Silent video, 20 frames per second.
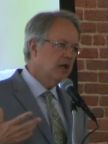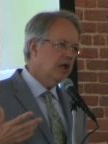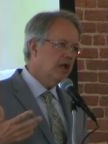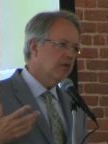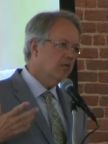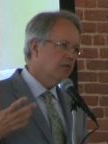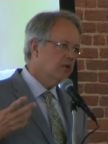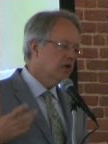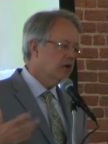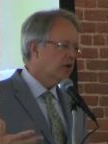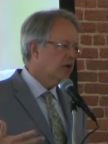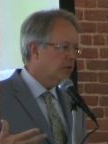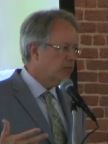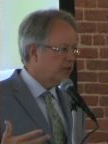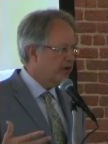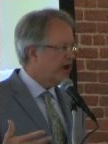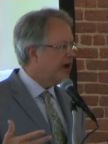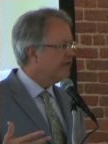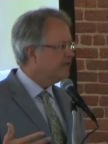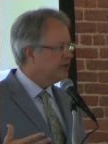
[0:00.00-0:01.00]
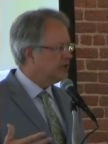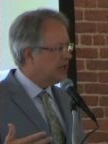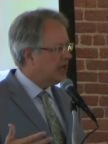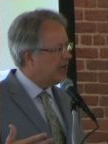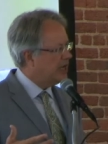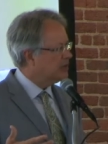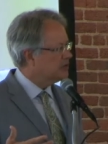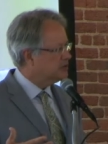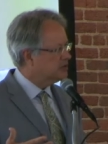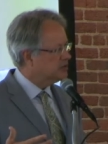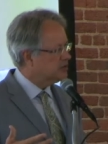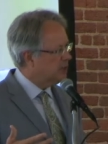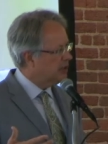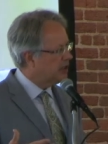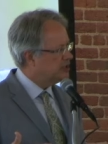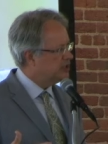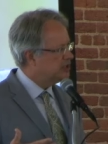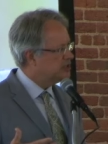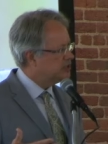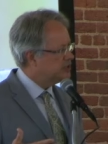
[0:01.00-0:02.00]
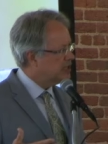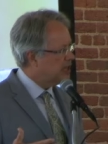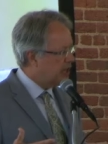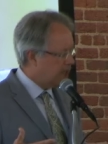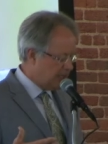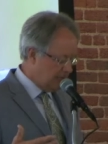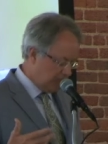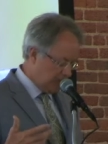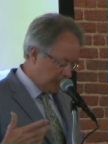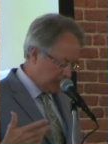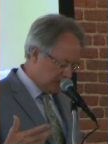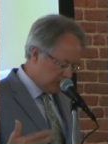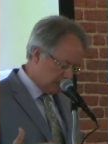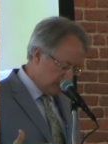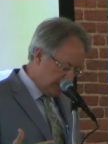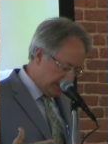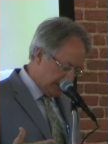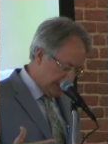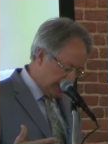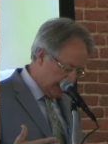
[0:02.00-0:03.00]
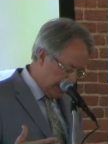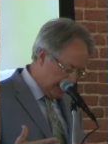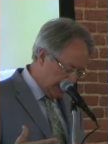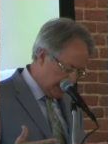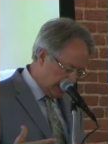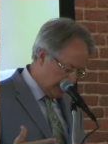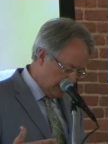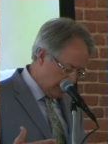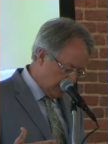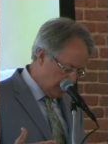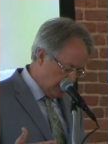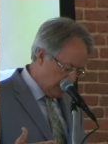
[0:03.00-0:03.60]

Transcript: we're going to privatize as much of that as we can.